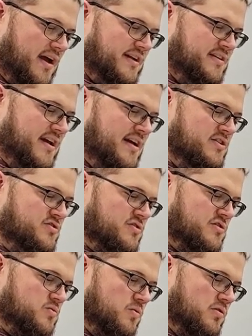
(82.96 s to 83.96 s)
A
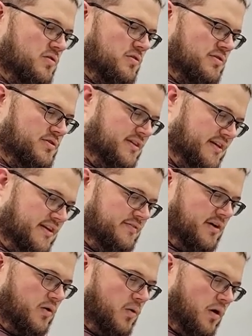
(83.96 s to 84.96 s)
dangerous word to
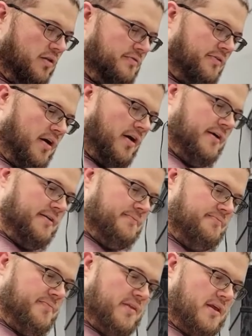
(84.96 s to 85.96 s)
leave unqualified.
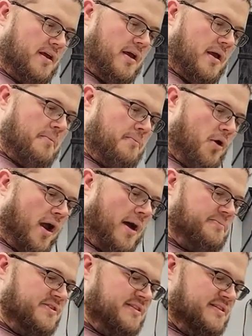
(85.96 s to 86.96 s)

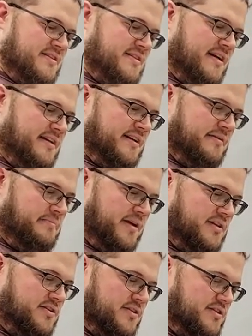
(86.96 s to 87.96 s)
Perhaps he intended
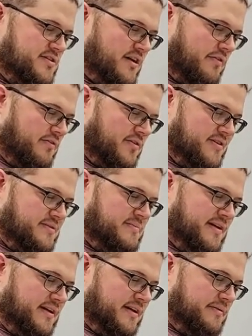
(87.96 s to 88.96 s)
me to discover its
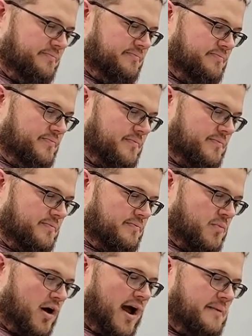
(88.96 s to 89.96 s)
meaning.
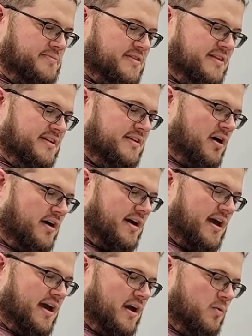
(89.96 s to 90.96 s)
Perhaps he did not
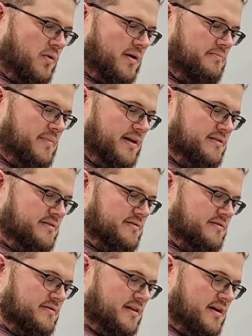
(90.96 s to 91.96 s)
care what it
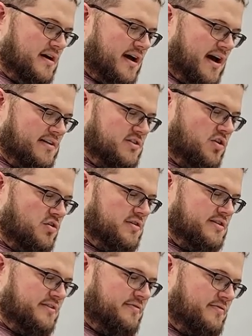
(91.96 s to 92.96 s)
meant, as long
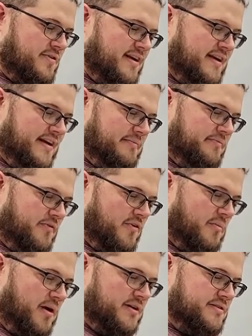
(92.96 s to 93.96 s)
as it freed him
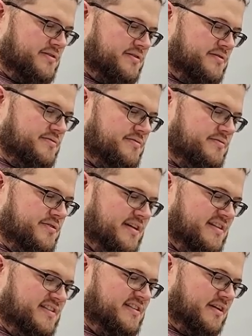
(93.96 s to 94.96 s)
from us,
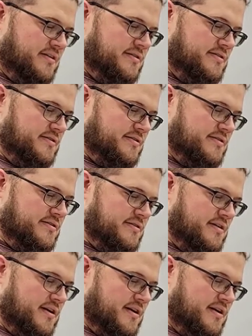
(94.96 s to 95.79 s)
his sons.